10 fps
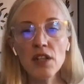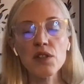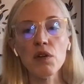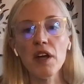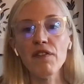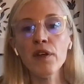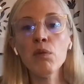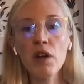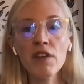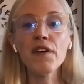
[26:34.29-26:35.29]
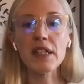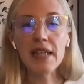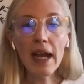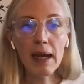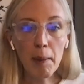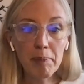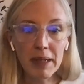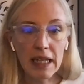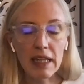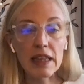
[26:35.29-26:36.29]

So if you work for a tech company,